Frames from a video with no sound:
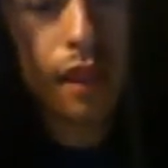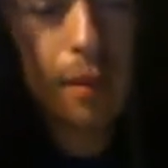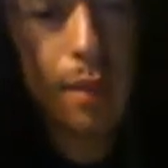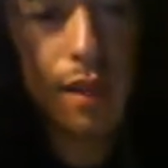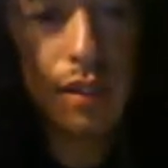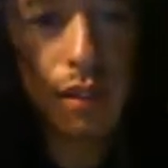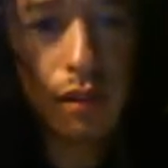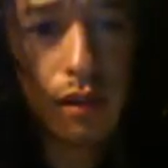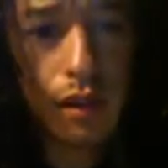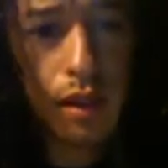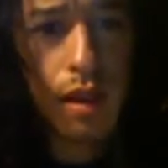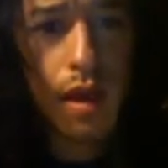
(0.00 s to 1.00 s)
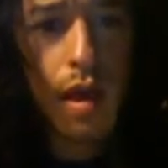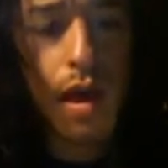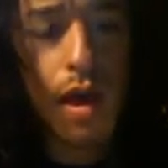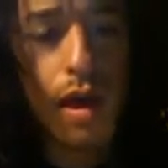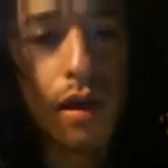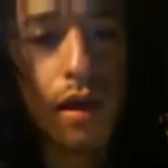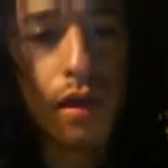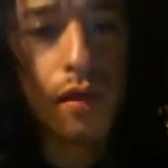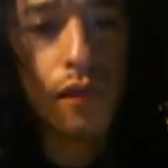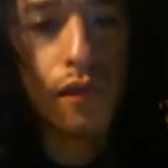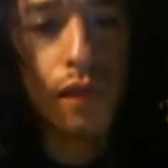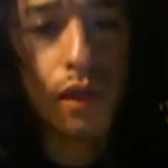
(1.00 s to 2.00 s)
basically, uh, a
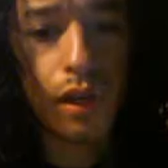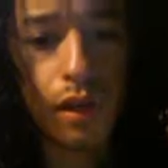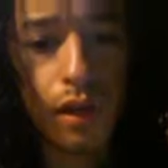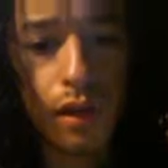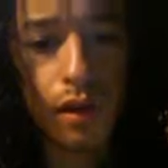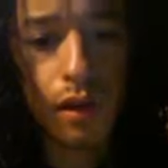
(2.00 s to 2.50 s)
very